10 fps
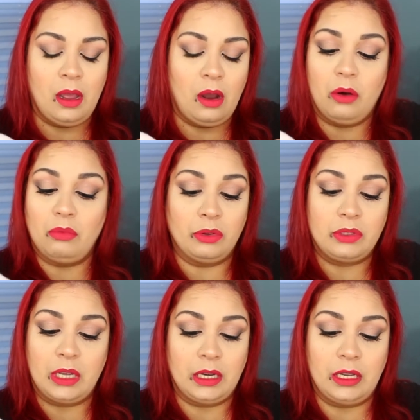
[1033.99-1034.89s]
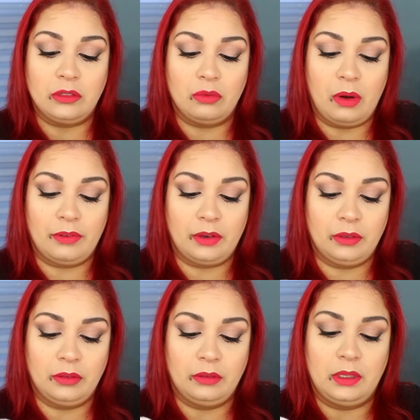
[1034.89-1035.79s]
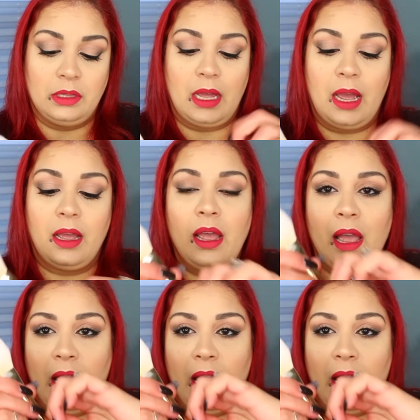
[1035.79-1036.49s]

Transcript: or Real Techniques, whoever did that.